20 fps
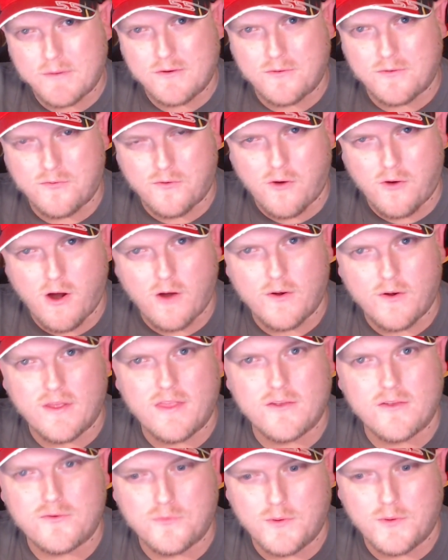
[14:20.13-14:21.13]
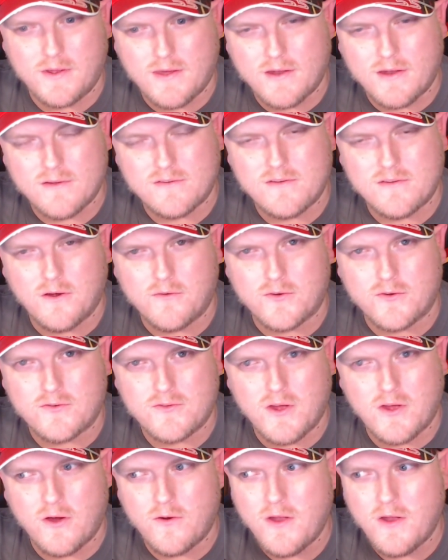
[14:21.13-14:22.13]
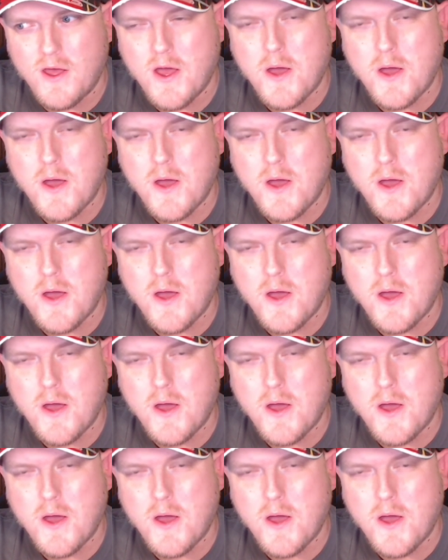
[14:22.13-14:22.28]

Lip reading: to Ferrari this weekend at Silverstone.